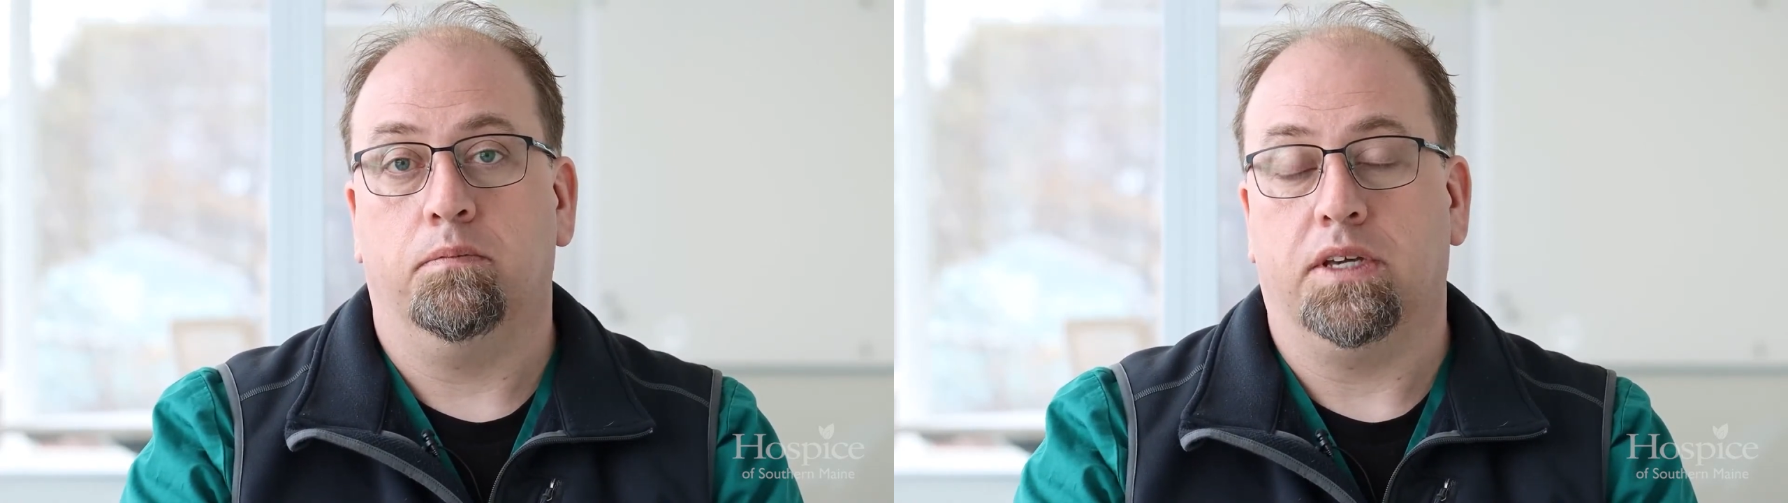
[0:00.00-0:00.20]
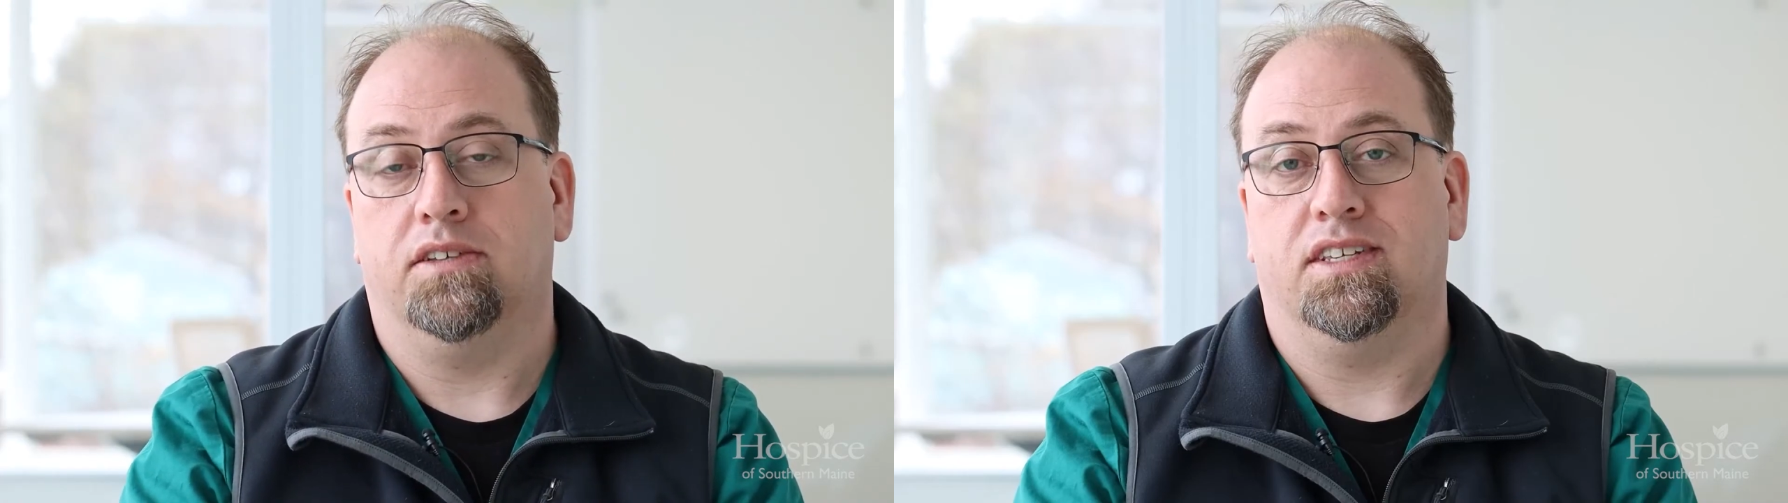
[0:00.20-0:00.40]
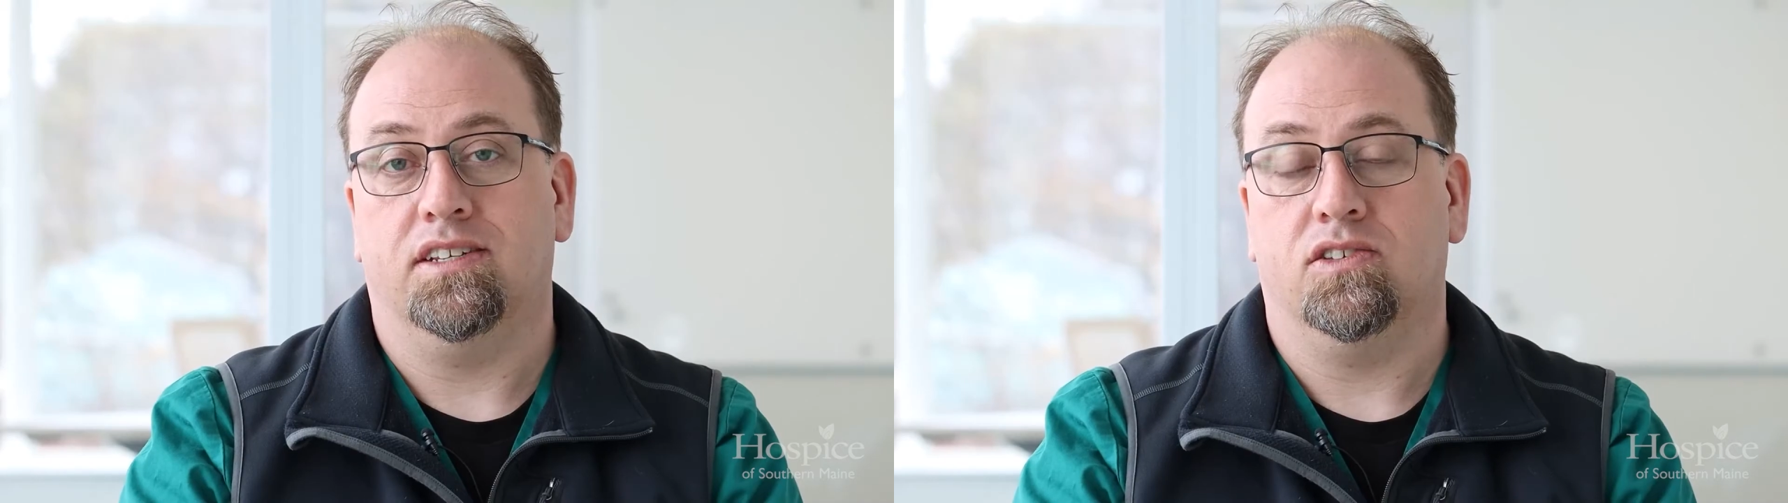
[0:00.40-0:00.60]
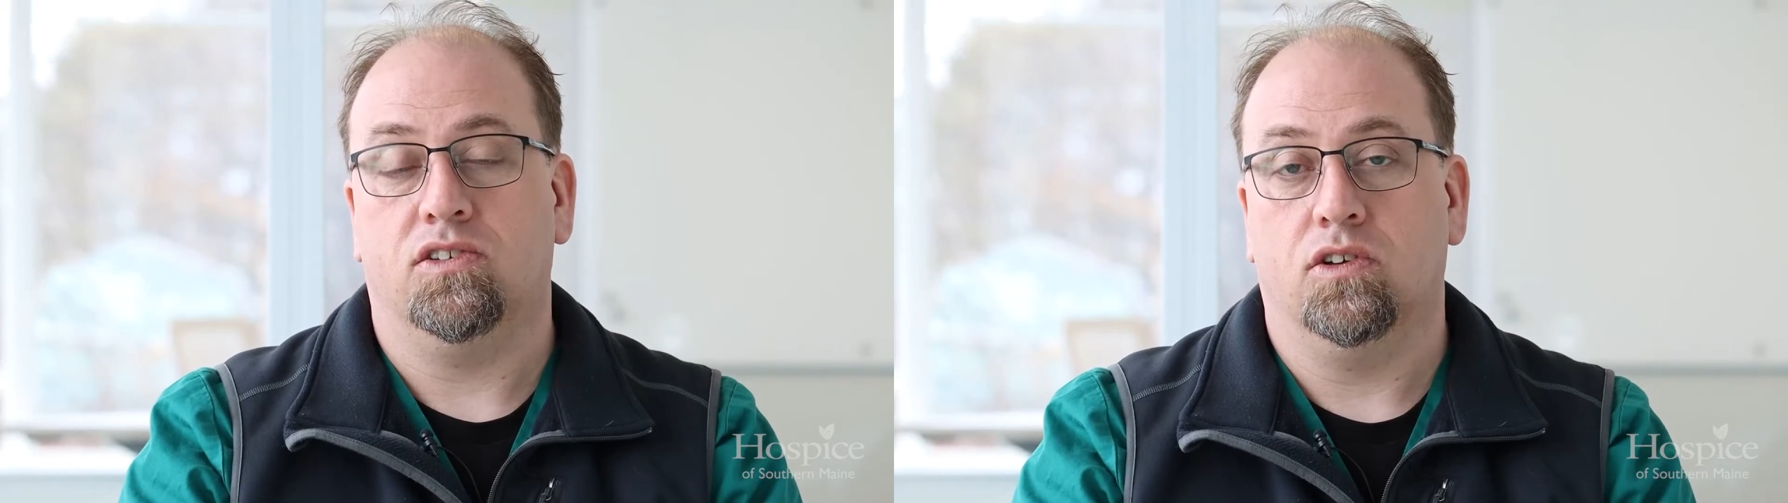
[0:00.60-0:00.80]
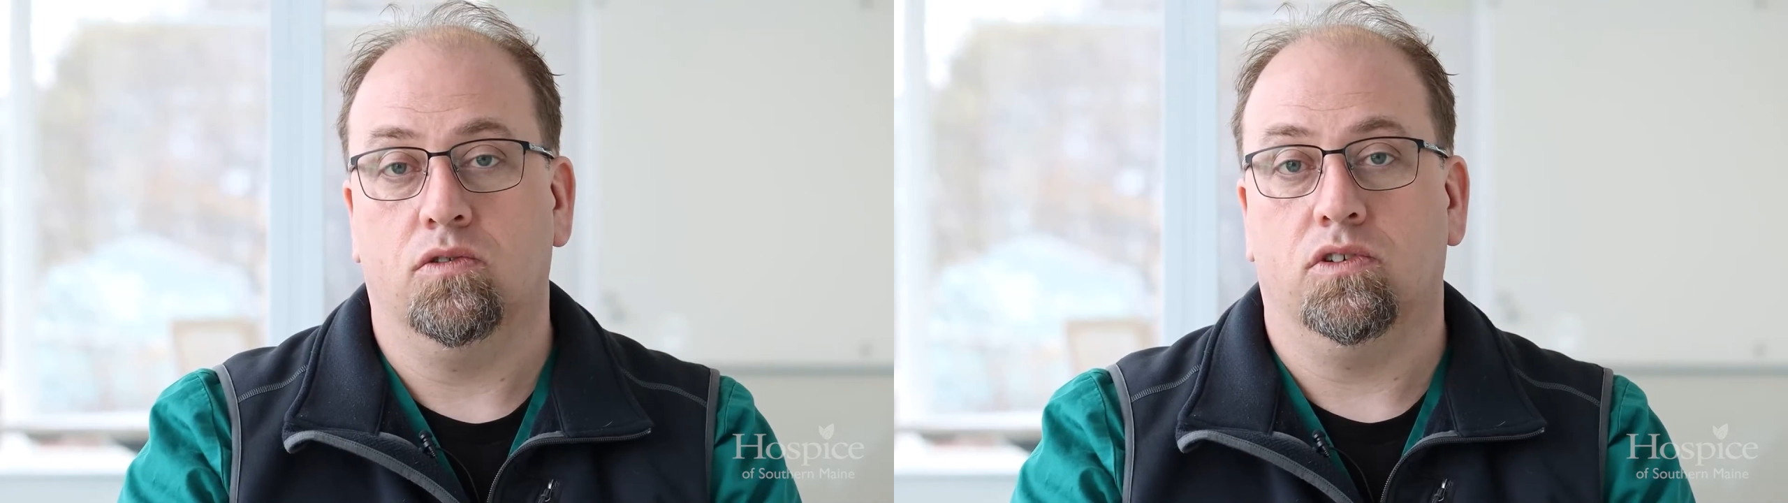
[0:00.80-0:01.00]
because it is
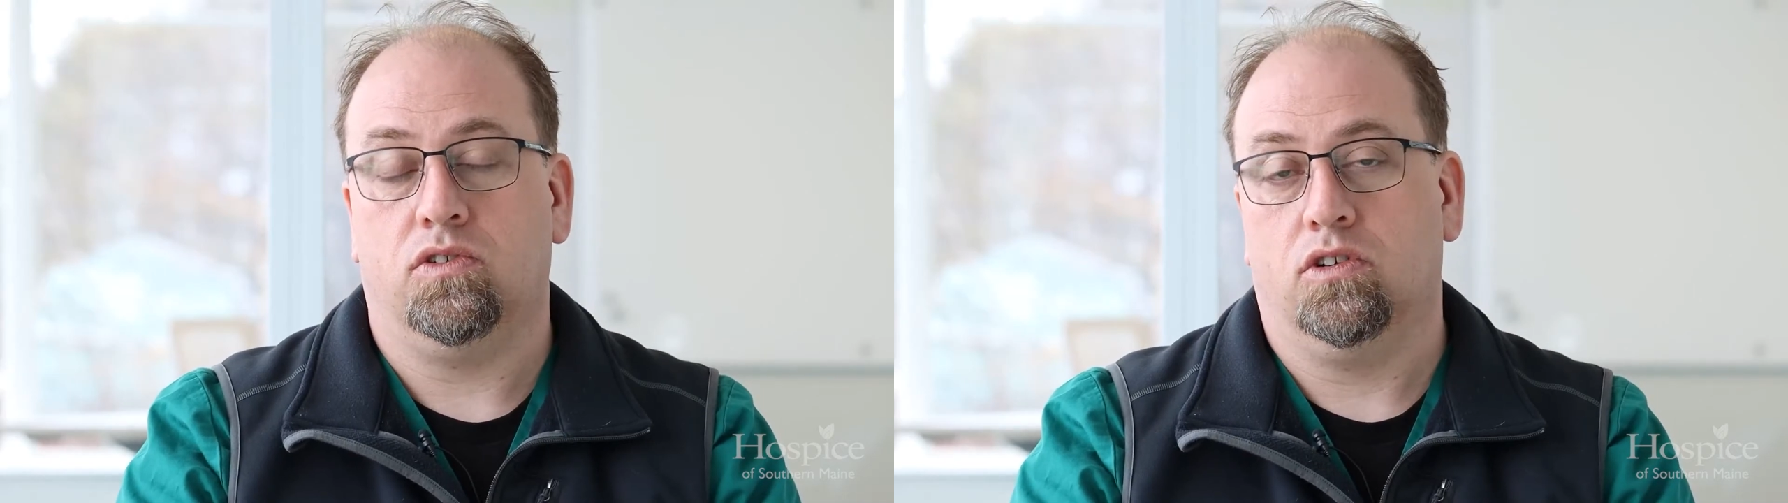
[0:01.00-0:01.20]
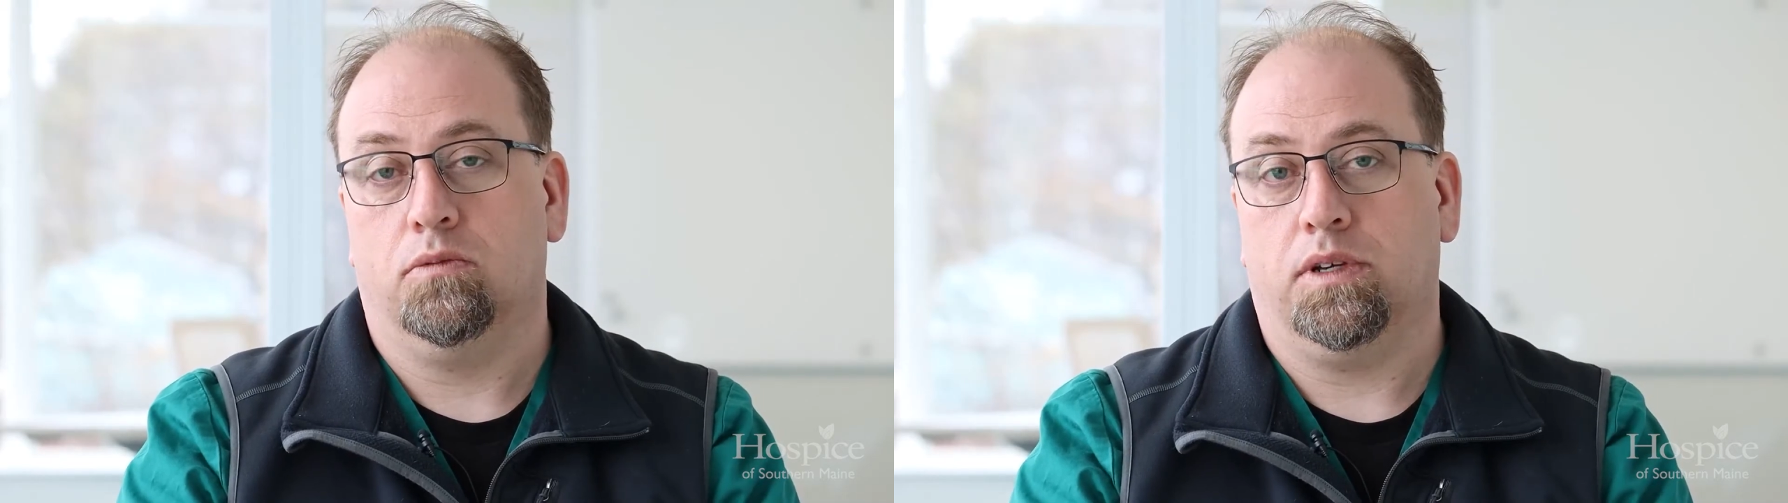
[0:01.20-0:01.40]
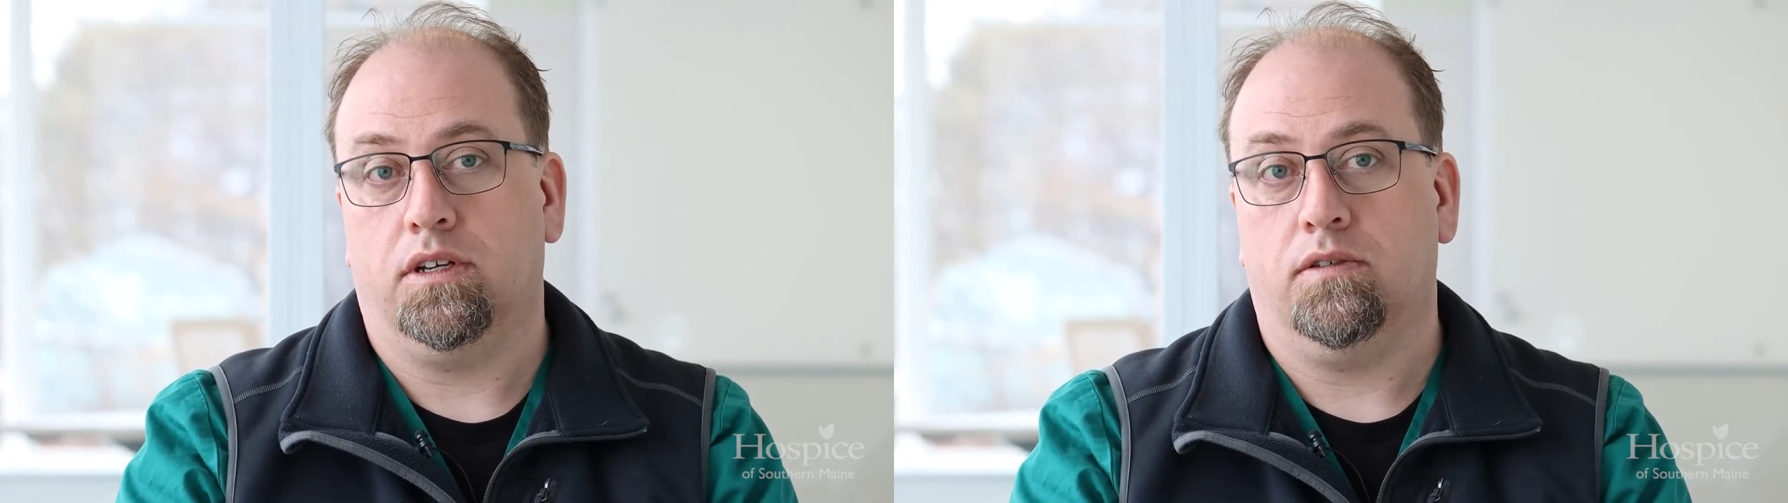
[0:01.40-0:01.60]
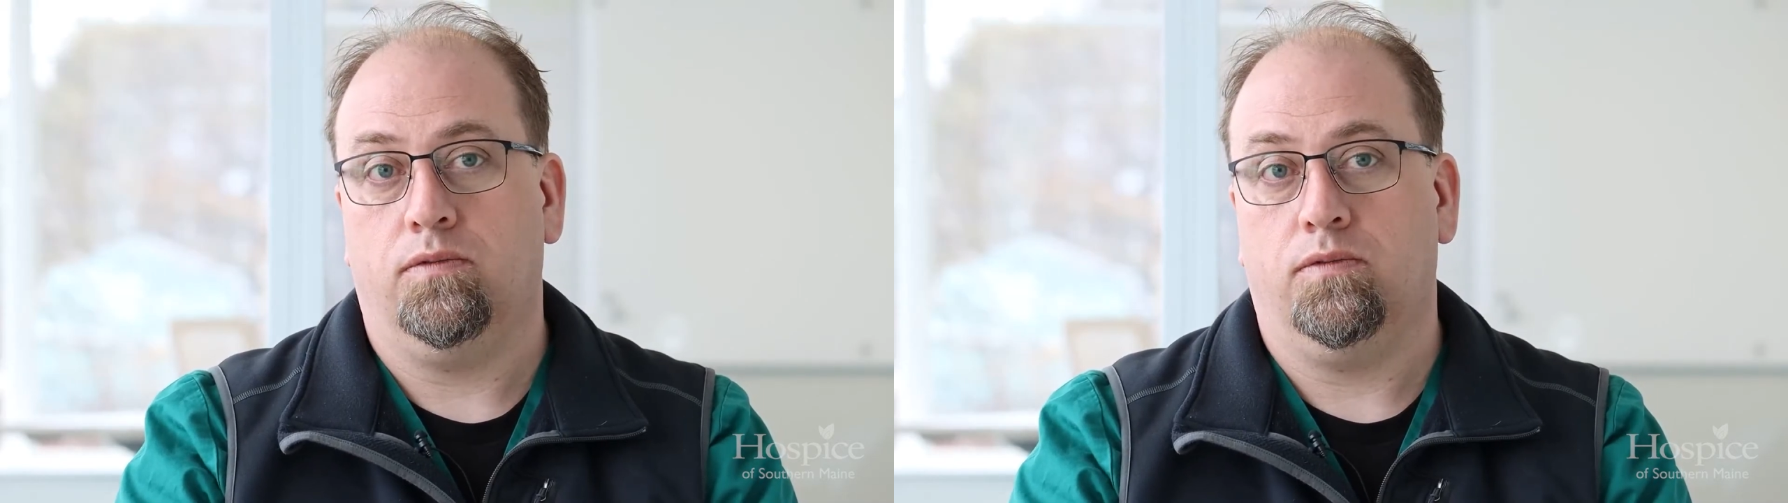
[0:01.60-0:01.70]
so disturbing